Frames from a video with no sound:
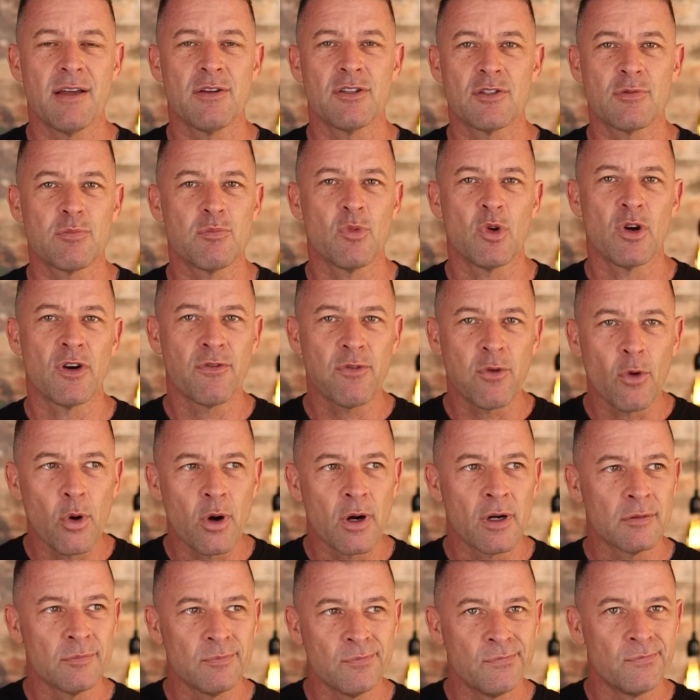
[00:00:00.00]
It's more
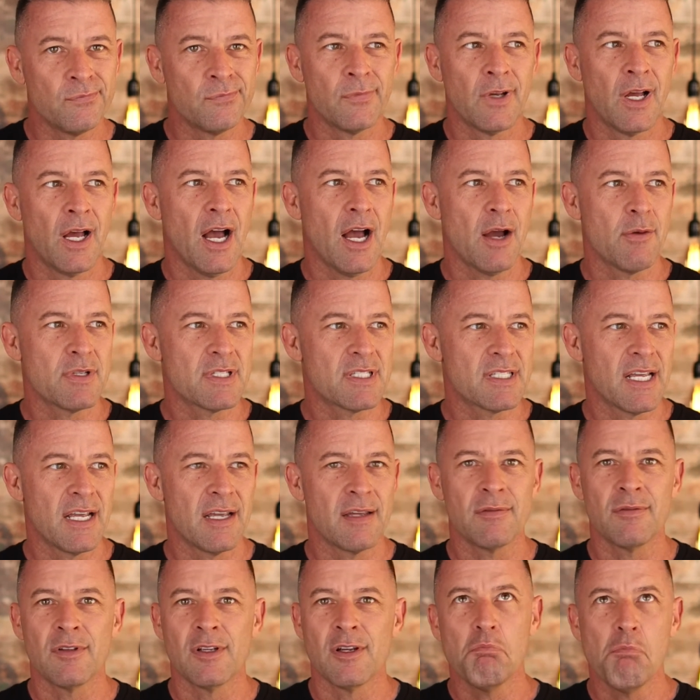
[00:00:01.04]
for, I would
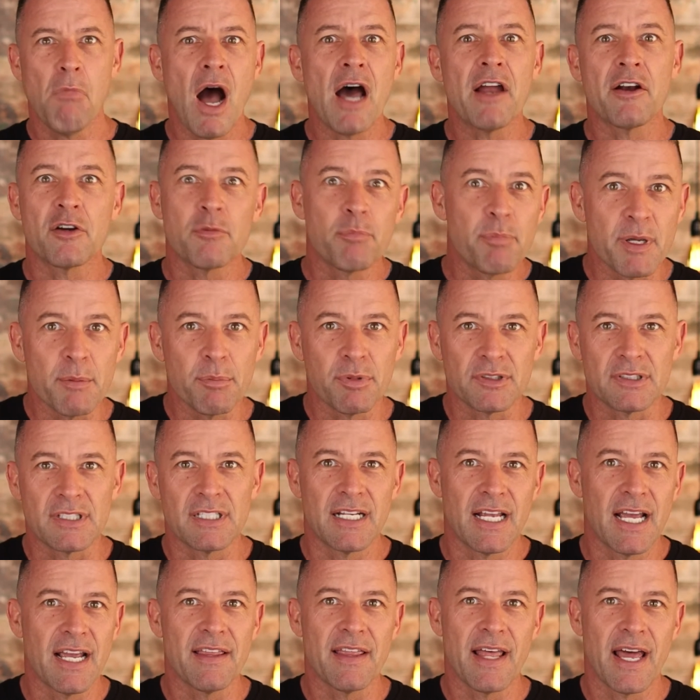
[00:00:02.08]
say, modern people
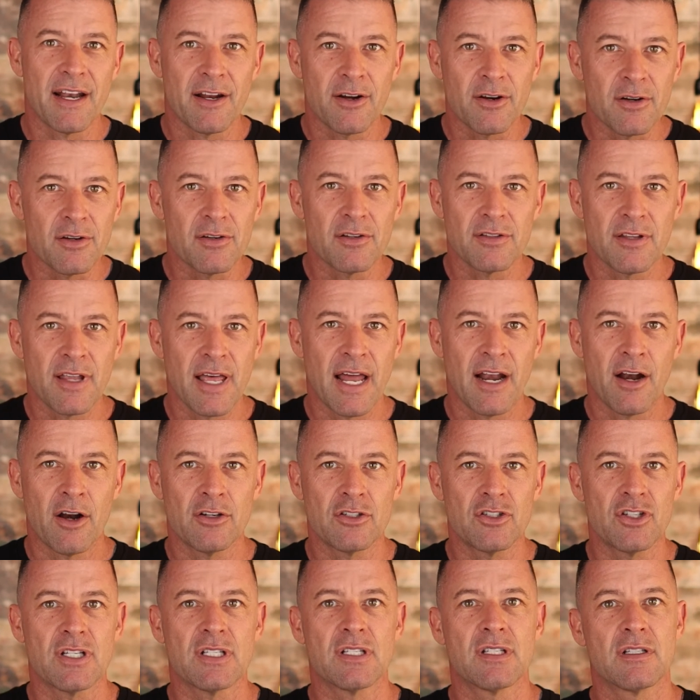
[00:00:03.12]
today that are
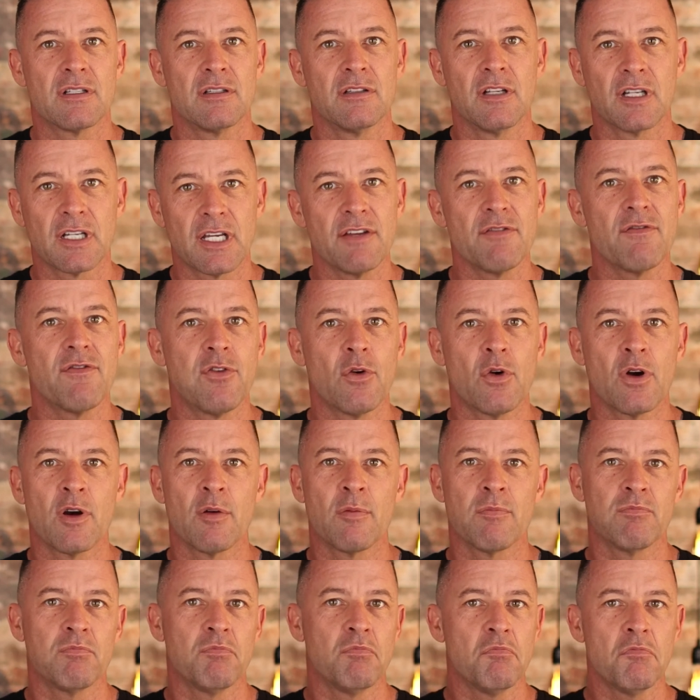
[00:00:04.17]
just looking for,